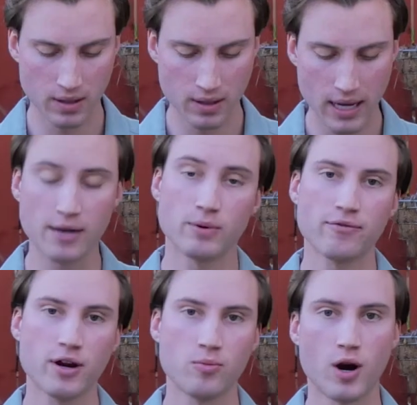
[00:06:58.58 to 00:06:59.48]
And whenever
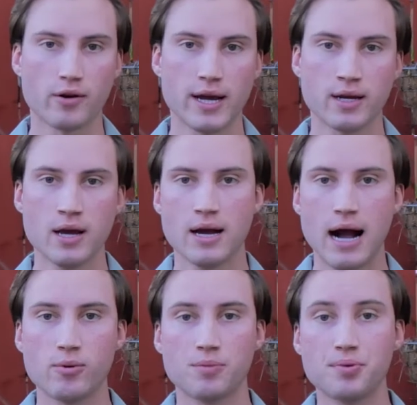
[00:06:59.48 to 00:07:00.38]
I water it, I
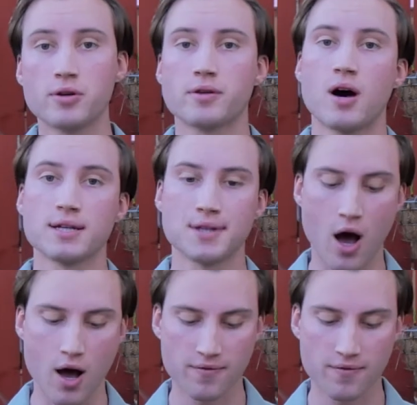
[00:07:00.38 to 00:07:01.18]
will pull the moss off